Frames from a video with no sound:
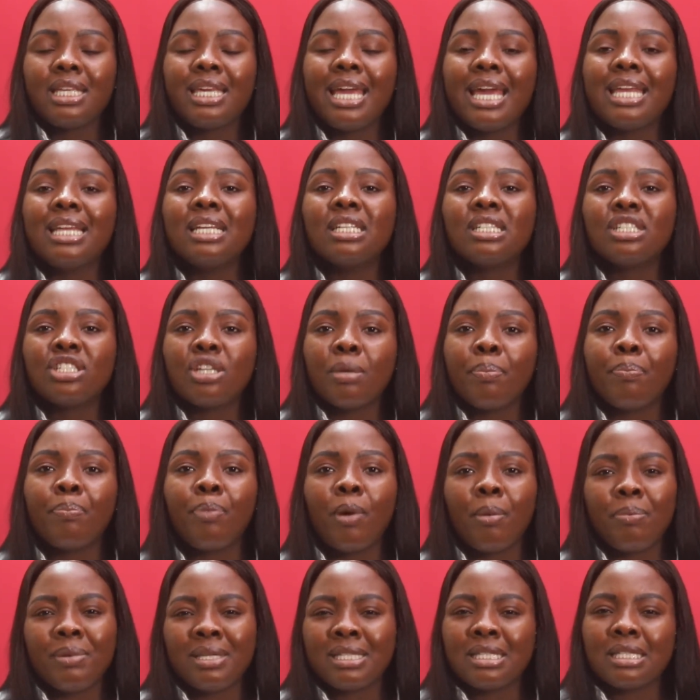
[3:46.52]
gaining cheap
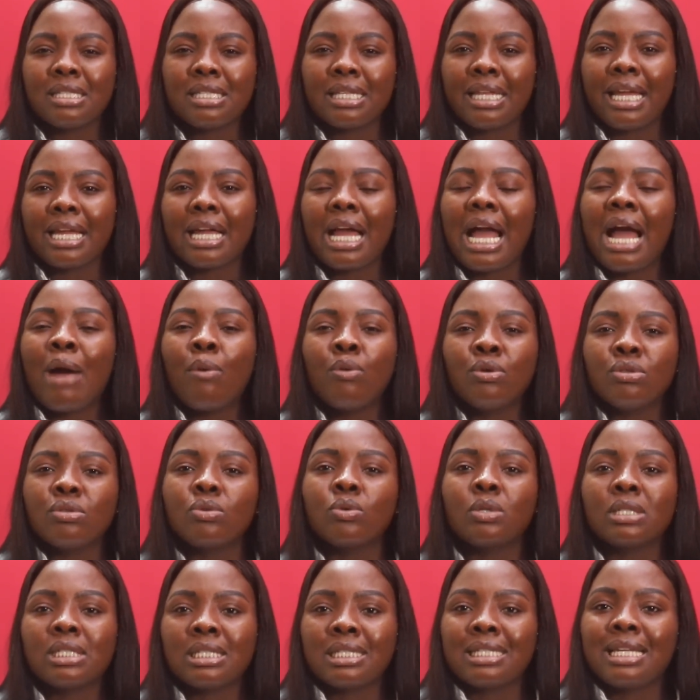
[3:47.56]
publicity? Like, I want
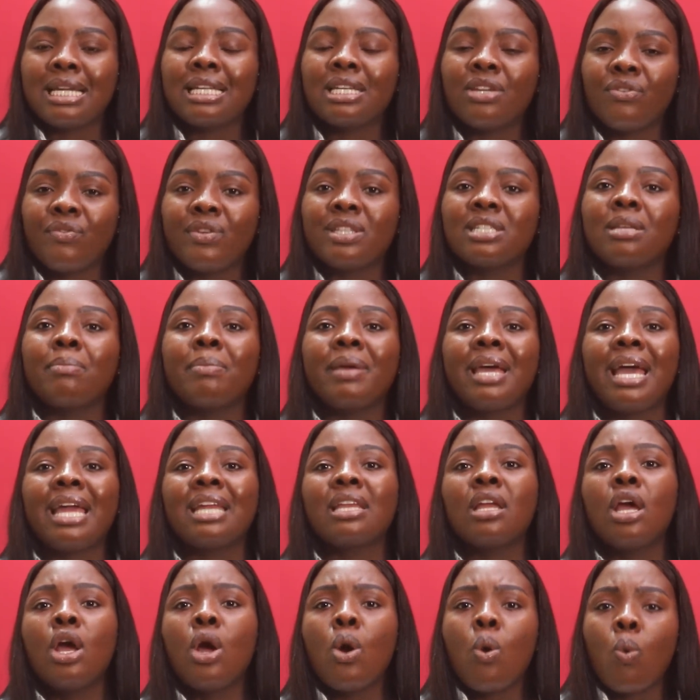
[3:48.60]
to understand the reason
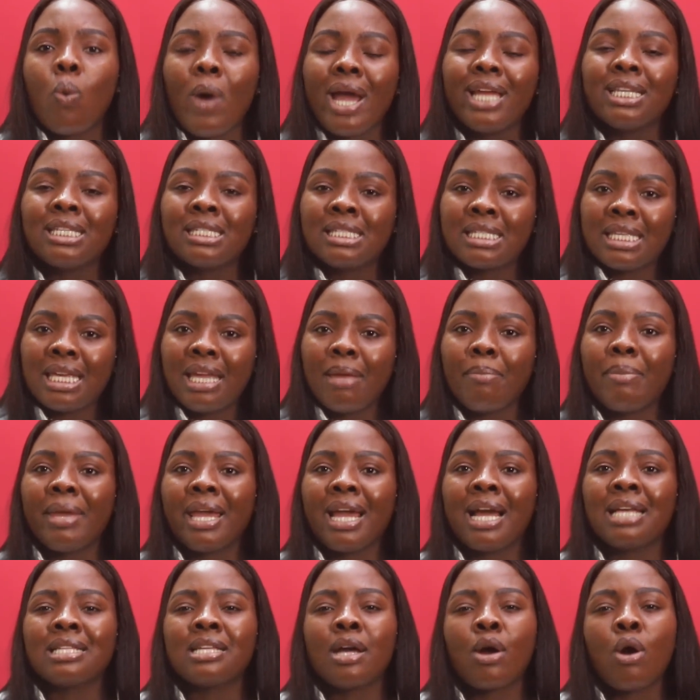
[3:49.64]
behind why these skit
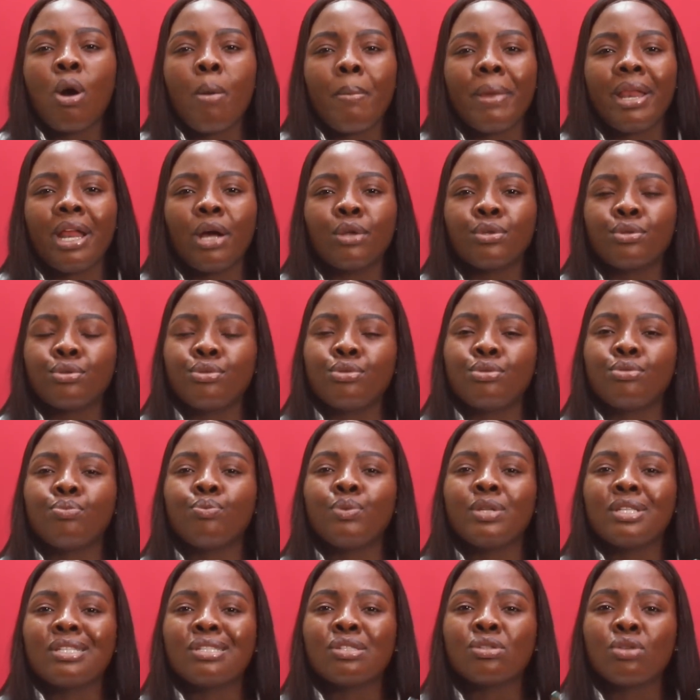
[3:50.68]
makers are coming out
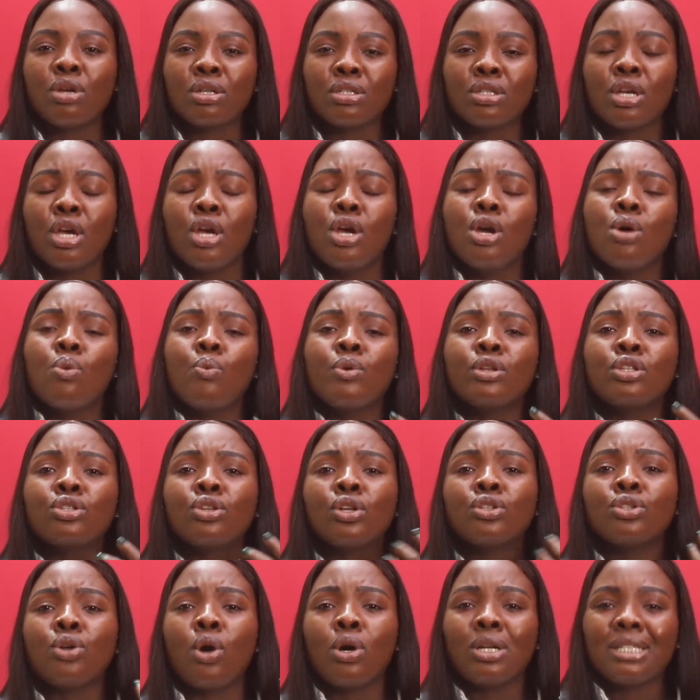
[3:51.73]
with
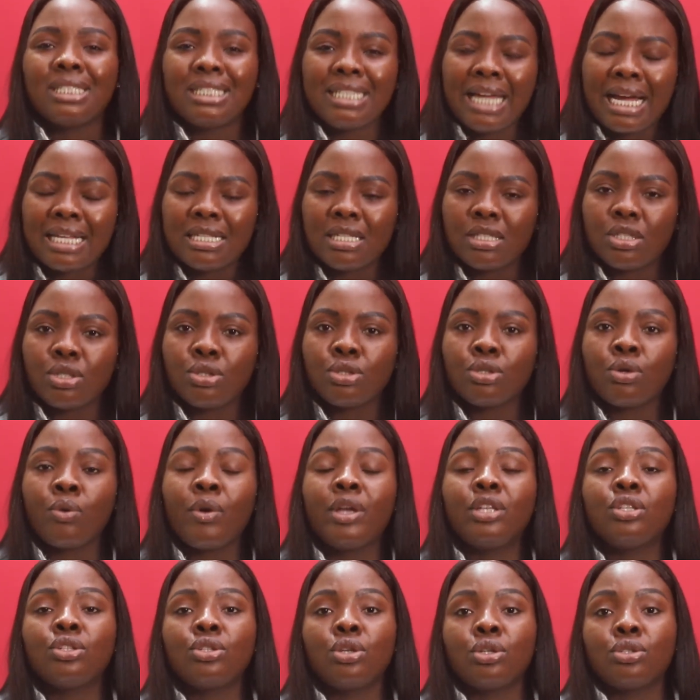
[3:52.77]
such audacity to
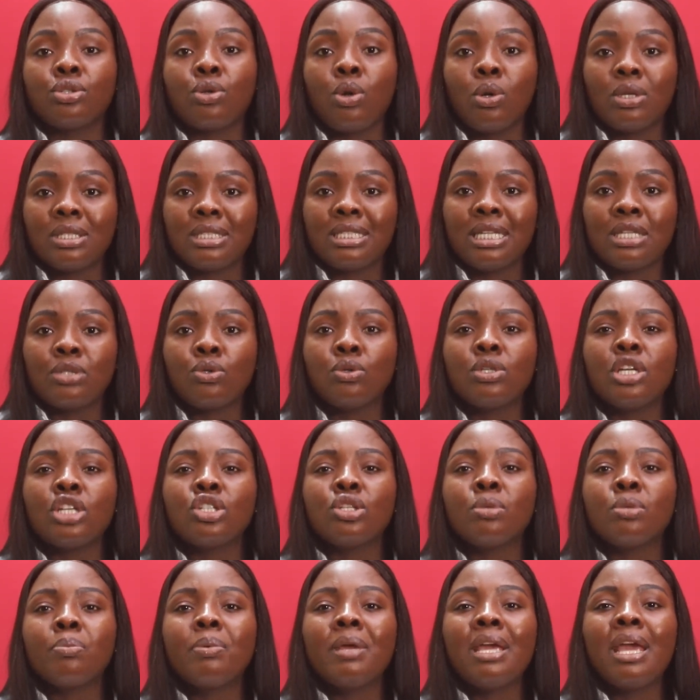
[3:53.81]
create such content. So
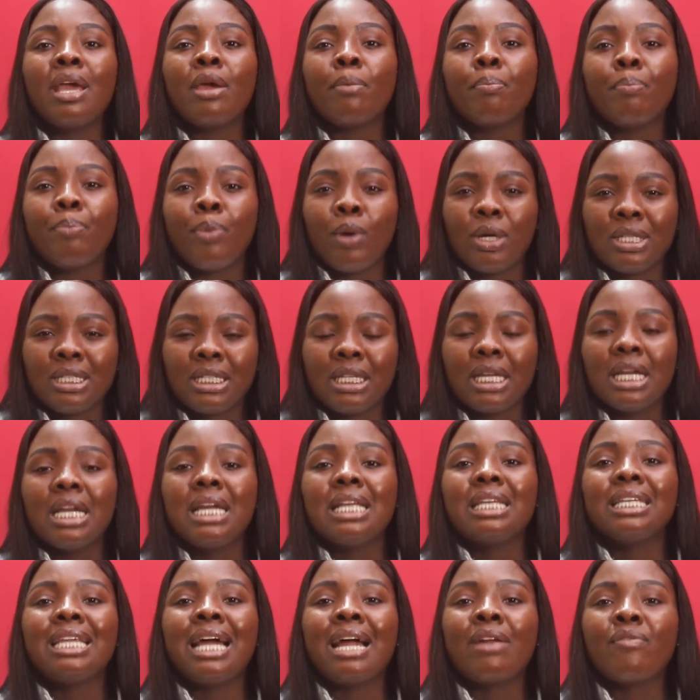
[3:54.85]
there should be a body
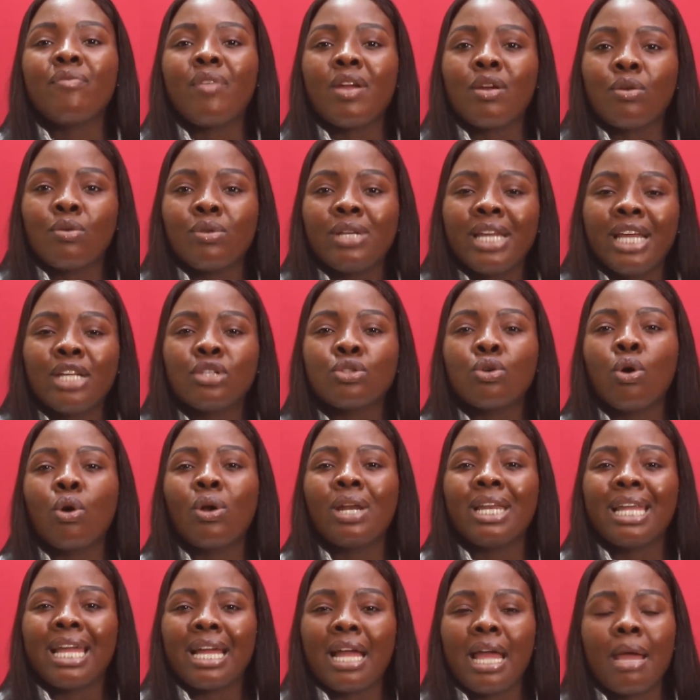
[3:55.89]
that regulates
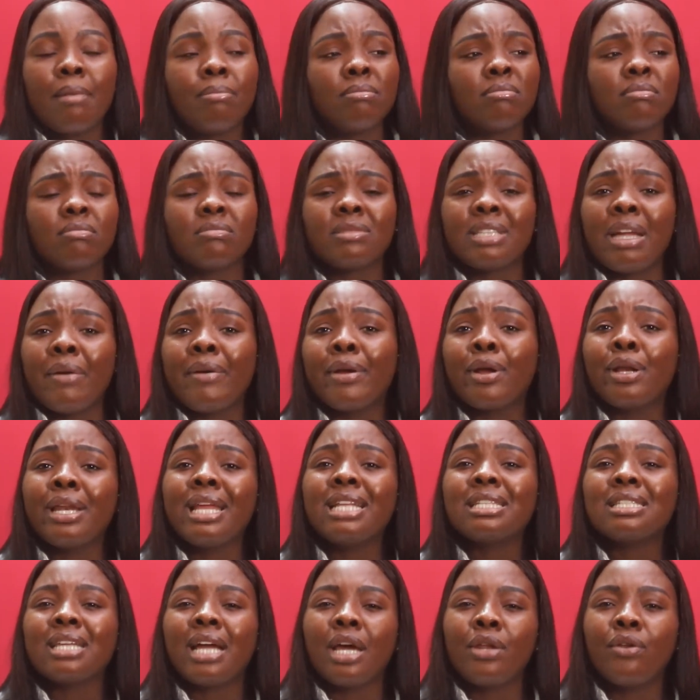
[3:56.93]

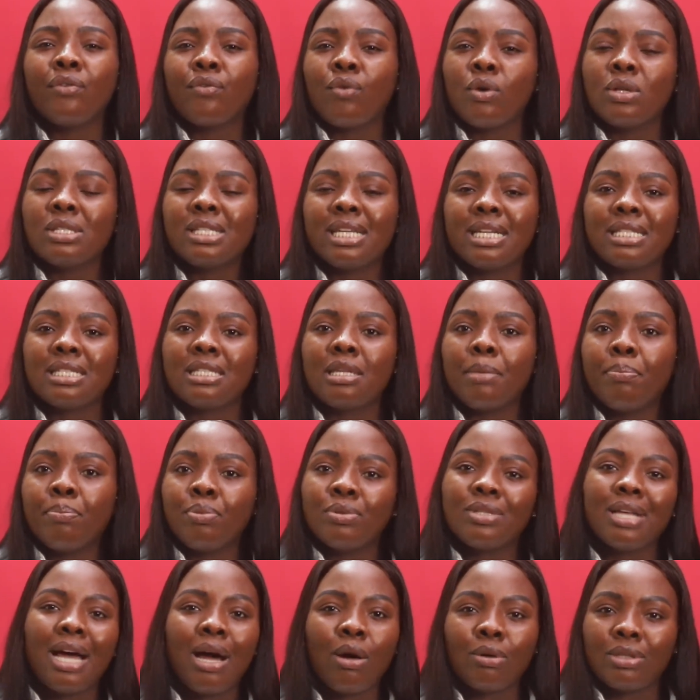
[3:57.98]
the kind of content they
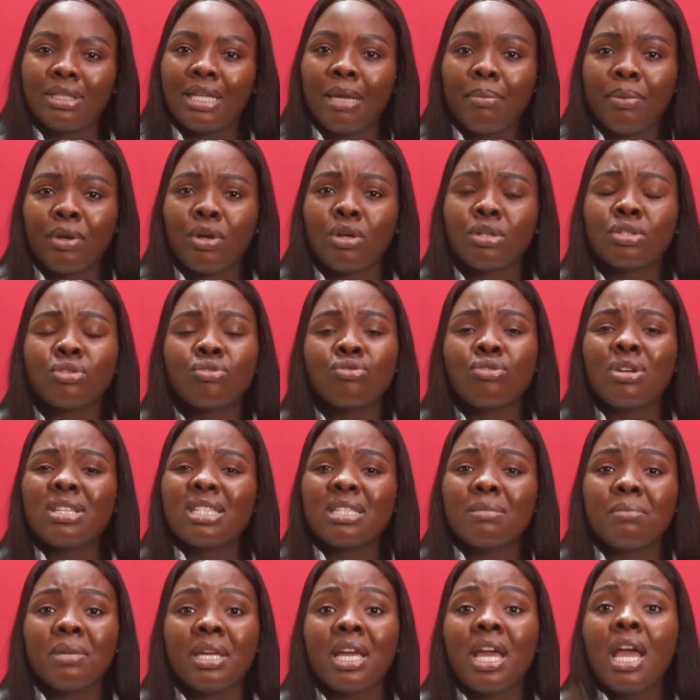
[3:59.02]
put out there, because
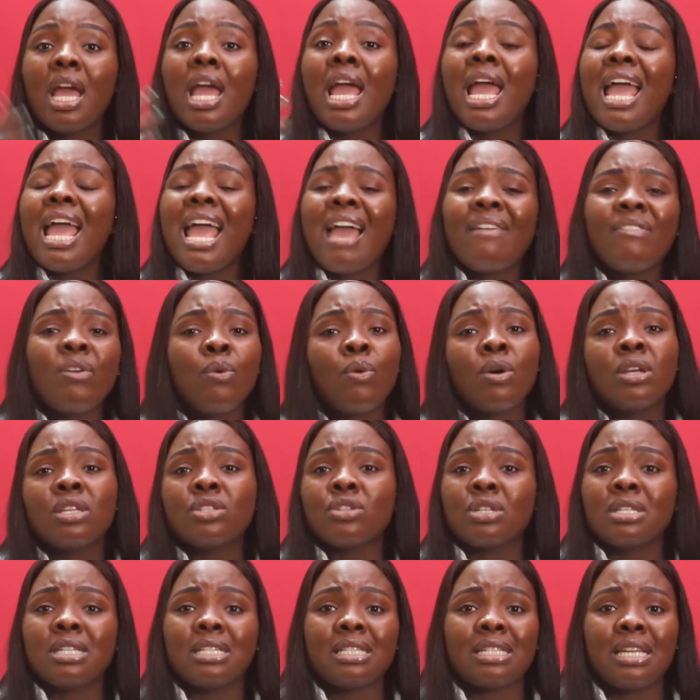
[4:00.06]
trust me,
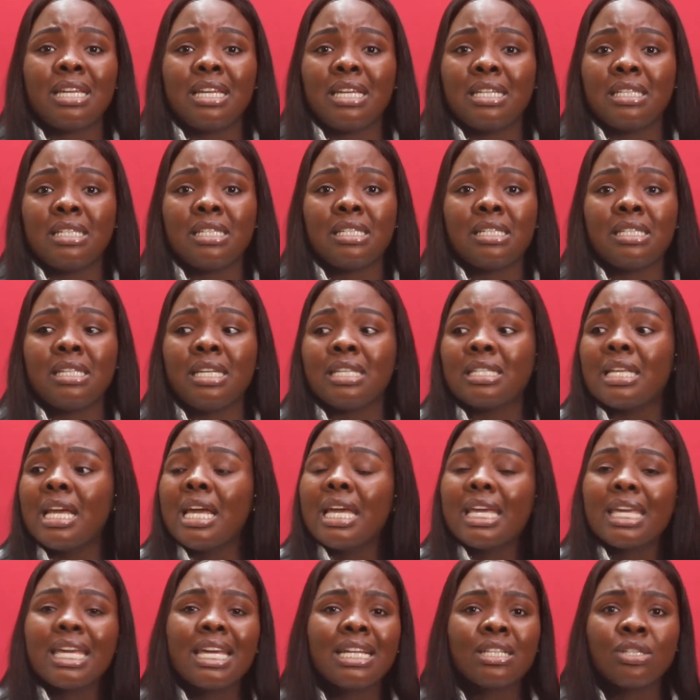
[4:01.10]
everyone's on the internet these days.
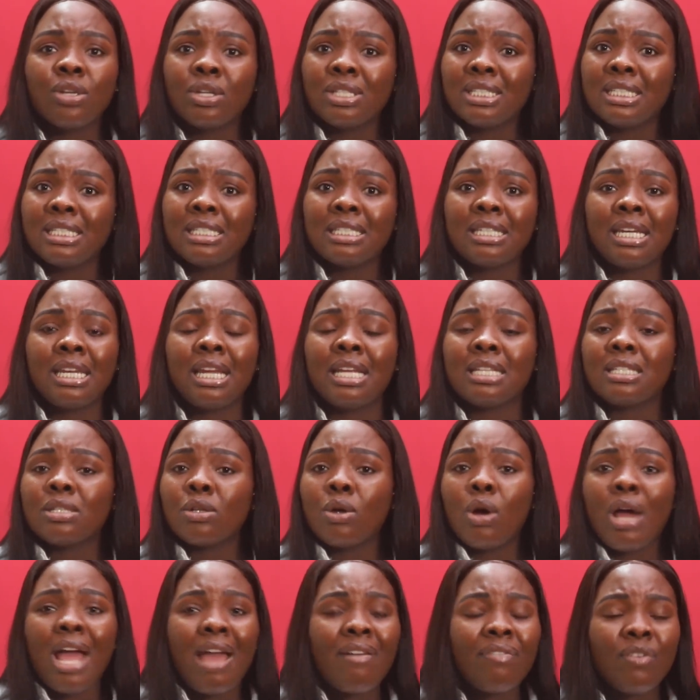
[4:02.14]
Kids on the
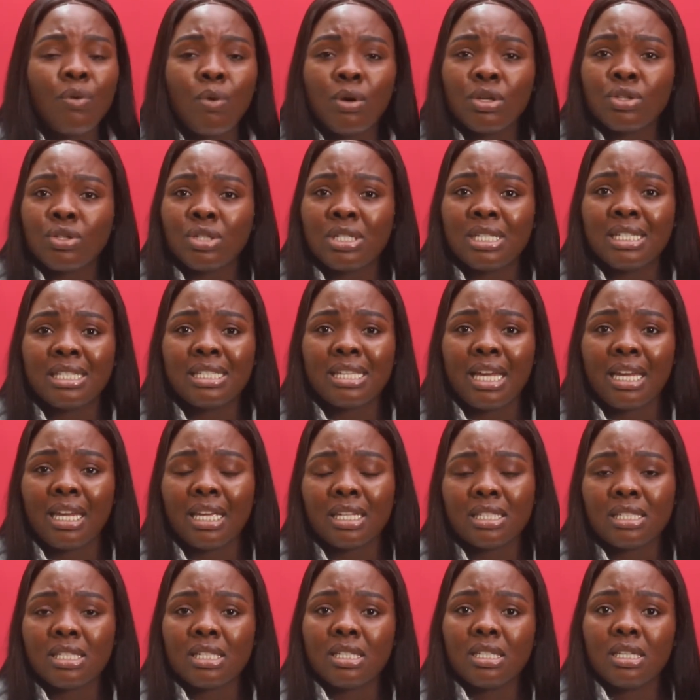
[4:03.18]
internet, everyone's on the
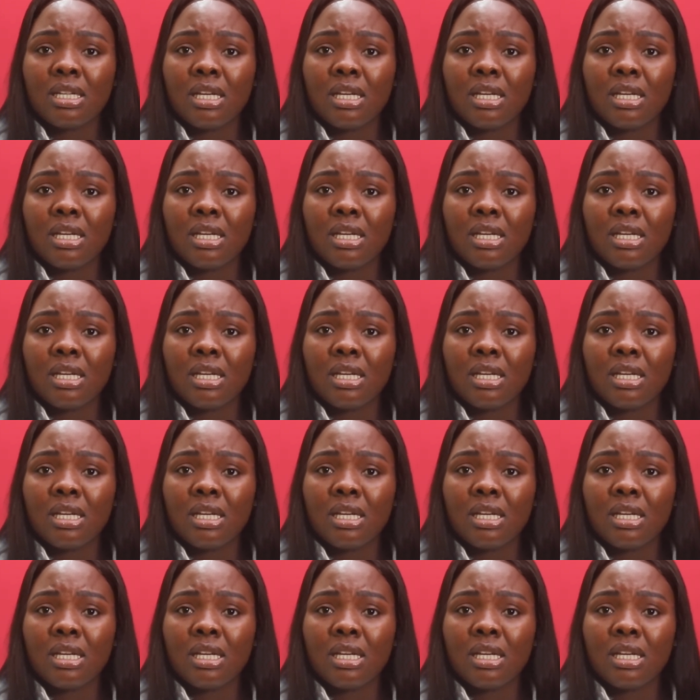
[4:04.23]
internet.